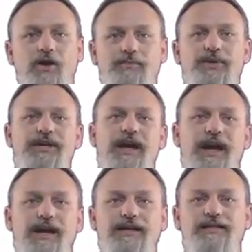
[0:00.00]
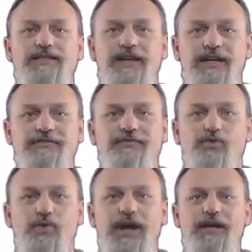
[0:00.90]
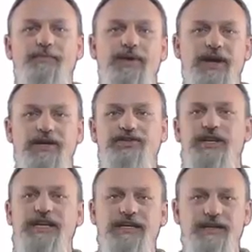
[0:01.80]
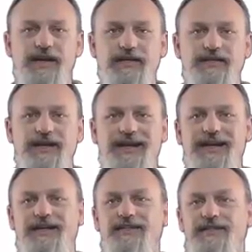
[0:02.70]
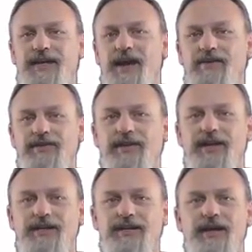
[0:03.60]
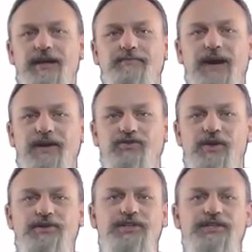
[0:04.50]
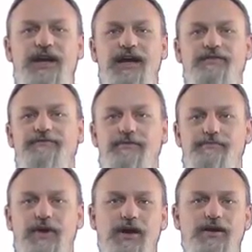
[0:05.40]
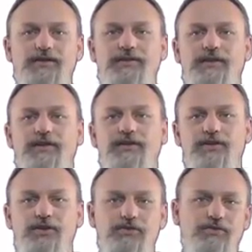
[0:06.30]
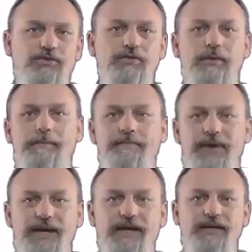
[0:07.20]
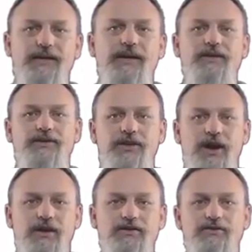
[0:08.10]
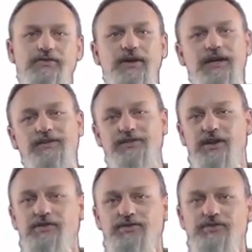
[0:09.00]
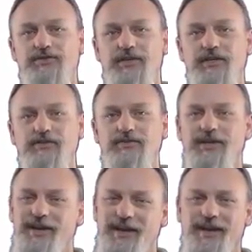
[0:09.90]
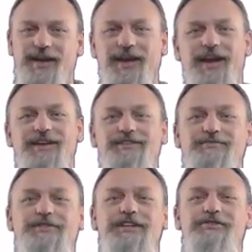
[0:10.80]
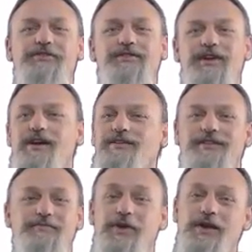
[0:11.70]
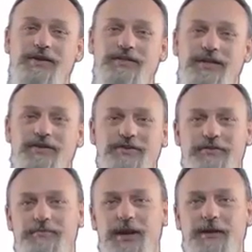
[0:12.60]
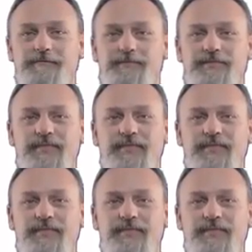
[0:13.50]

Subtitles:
RPI stands for Rank Page Index. It is calculated by crunching data from Moz, Google, Bing, Yahoo, social signals, and some secret sauce that I'm not going to tell you about.